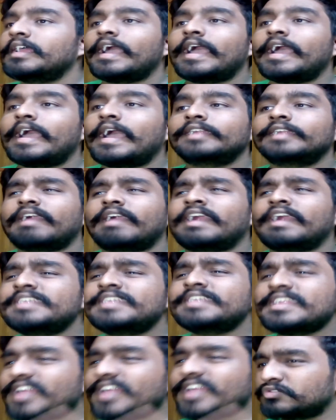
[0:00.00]
And
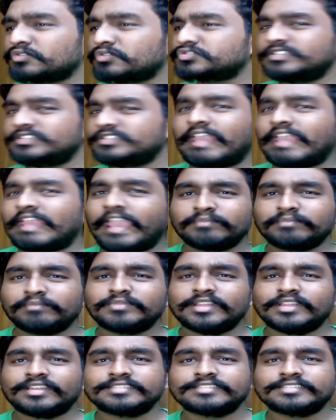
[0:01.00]
unannounced game,
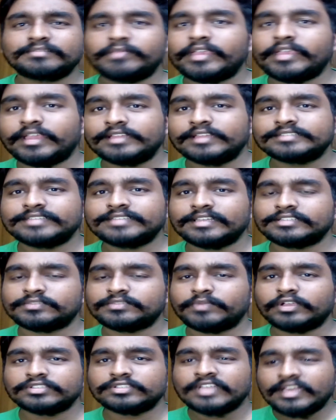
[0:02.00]
that doesn't make any sense,
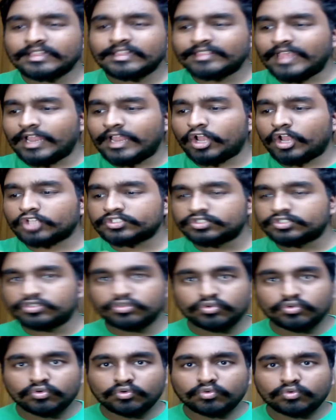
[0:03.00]
because they lost
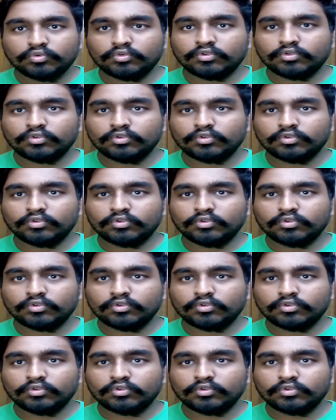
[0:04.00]
two